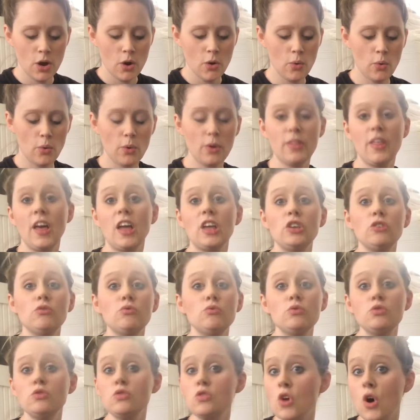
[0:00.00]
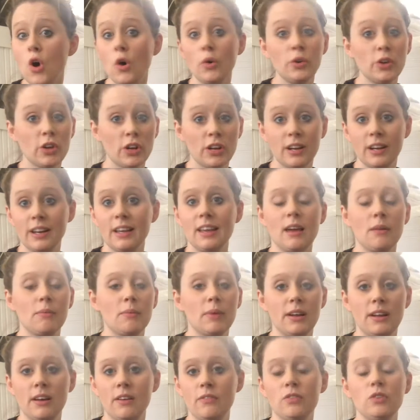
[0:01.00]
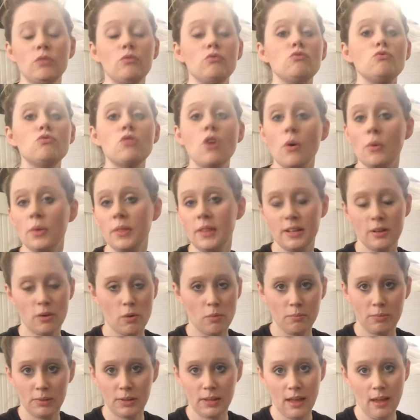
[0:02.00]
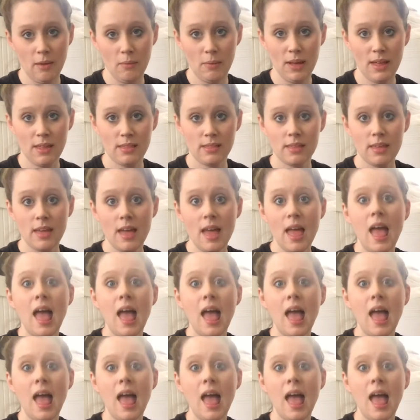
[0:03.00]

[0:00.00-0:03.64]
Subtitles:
or that you know you're going to get rid of, you know they don't play with.